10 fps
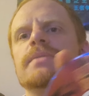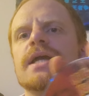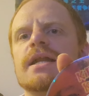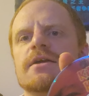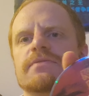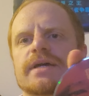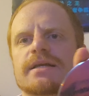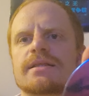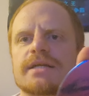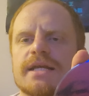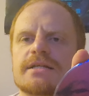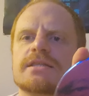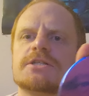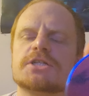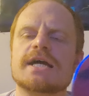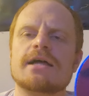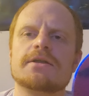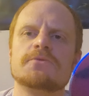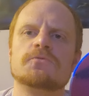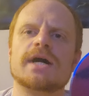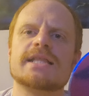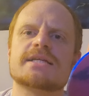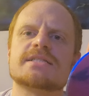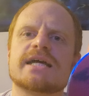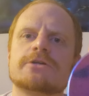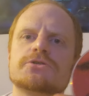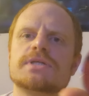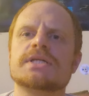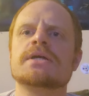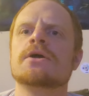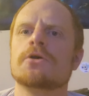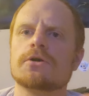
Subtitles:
beginning of like the child in white that's actually